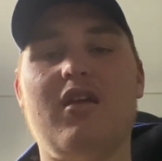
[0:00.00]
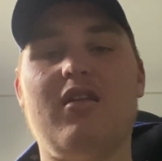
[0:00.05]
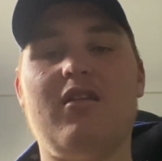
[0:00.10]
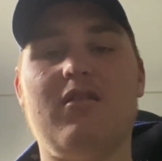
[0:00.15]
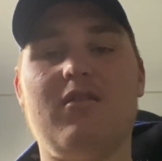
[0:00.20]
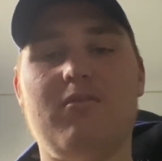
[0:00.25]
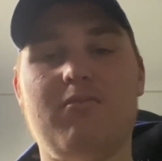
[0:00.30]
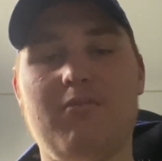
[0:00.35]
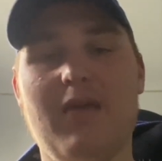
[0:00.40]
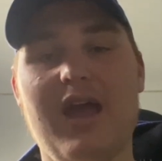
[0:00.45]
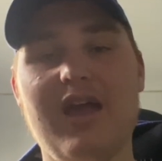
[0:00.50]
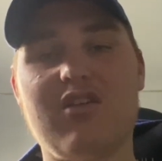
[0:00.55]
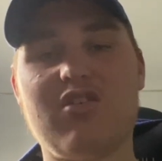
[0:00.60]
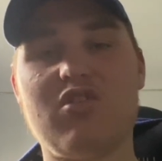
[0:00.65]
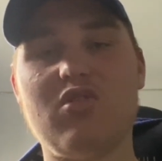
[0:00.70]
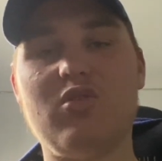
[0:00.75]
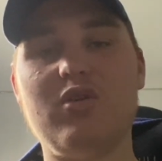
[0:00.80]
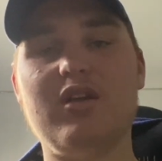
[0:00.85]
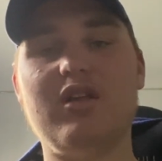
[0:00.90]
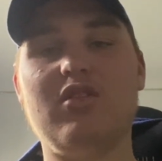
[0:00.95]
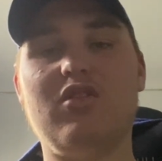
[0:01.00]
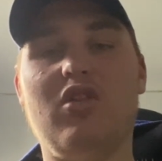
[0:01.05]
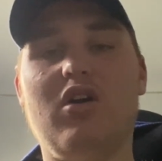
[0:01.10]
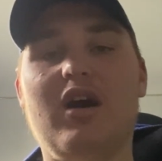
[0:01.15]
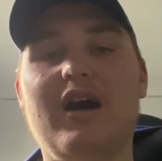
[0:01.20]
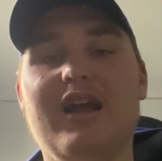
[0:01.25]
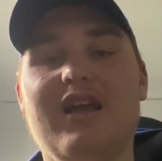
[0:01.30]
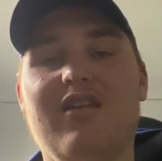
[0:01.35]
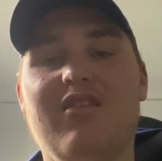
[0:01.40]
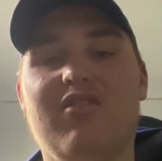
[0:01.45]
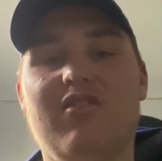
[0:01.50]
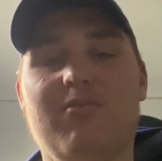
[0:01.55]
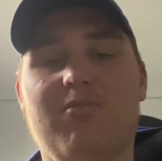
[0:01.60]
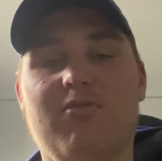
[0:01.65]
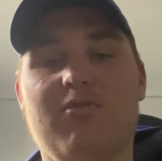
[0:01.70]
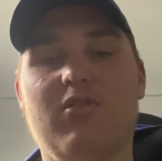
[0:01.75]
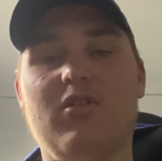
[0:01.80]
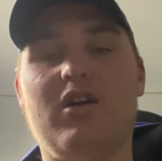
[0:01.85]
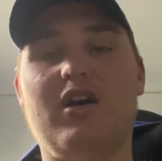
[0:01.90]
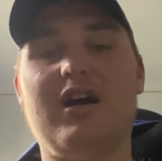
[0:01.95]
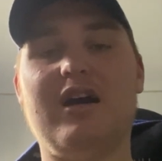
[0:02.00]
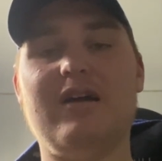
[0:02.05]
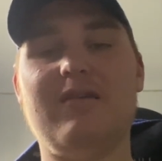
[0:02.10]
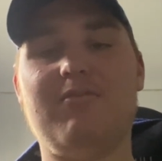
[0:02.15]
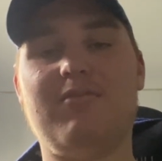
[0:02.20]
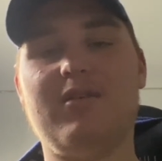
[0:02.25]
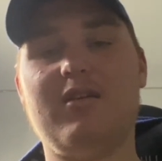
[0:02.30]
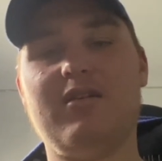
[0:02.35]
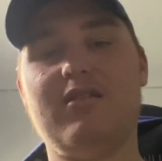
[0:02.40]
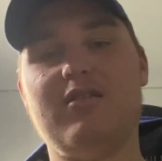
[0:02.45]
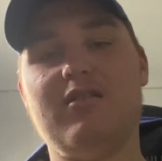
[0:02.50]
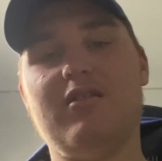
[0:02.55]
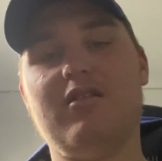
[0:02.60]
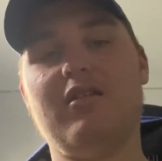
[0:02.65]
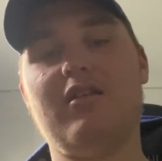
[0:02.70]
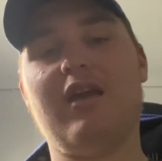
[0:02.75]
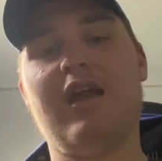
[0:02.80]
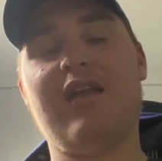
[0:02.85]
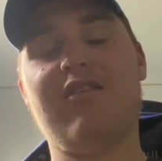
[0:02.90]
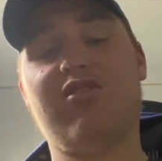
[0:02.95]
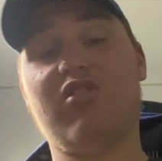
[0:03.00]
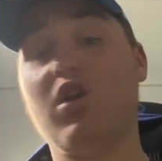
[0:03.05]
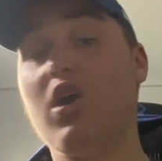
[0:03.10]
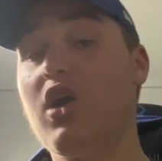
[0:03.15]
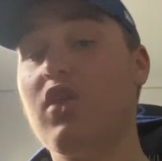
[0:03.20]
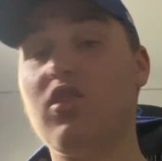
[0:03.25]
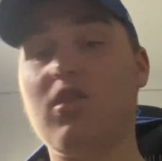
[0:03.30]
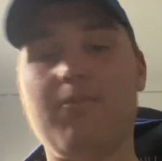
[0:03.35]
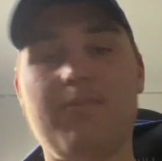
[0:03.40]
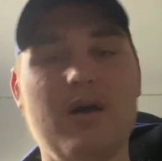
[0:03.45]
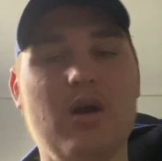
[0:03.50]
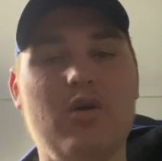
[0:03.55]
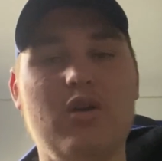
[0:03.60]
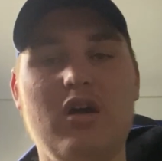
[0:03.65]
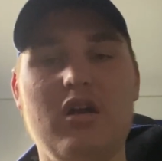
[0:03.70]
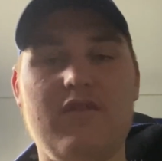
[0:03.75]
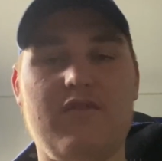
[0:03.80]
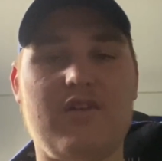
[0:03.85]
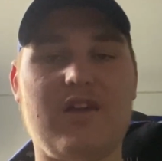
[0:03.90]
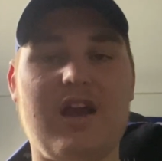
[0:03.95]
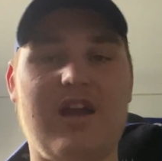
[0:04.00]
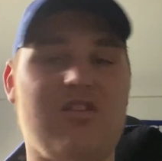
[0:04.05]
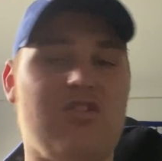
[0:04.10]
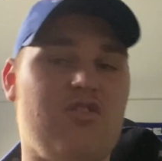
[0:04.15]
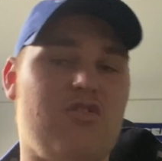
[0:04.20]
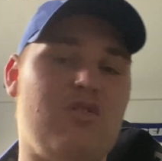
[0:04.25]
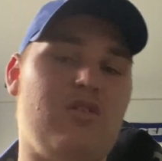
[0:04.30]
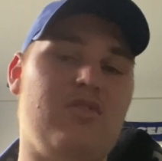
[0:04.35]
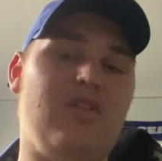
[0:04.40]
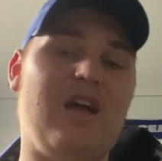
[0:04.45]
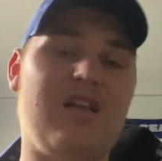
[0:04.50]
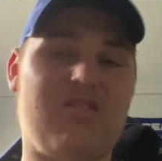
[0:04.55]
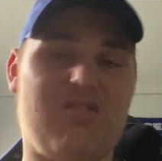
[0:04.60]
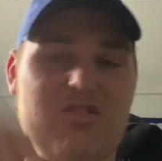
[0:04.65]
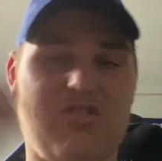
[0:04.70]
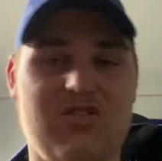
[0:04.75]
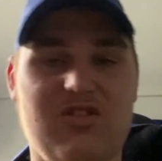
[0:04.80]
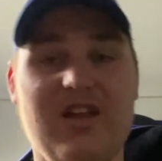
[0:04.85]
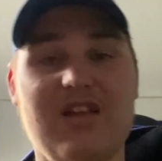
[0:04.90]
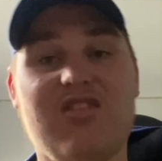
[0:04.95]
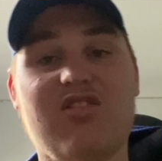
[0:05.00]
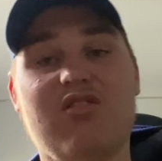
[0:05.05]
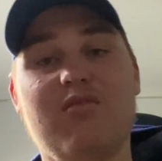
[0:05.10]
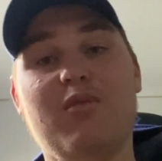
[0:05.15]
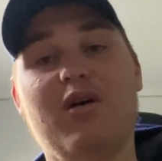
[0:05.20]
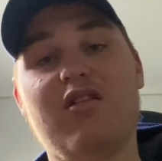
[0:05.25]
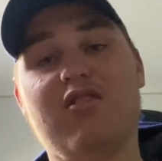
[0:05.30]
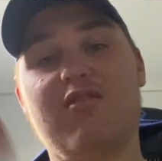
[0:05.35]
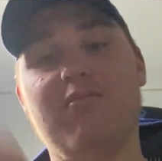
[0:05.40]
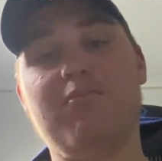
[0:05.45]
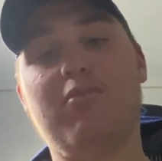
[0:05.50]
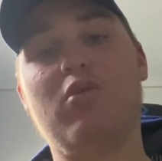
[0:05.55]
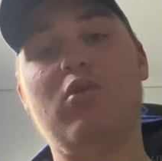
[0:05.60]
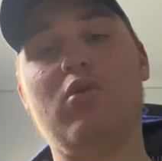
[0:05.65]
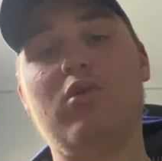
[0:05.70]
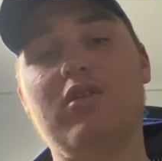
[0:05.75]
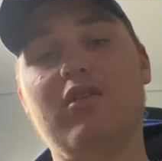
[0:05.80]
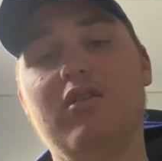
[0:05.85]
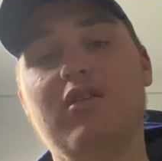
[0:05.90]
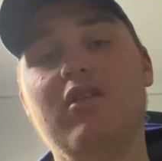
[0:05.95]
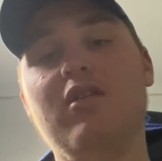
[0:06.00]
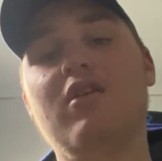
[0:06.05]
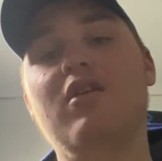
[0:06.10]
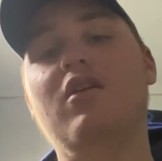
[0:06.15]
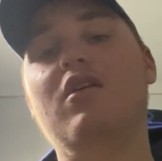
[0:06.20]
Make sure you like and subscribe and turn the bell notifications on. That's the most important.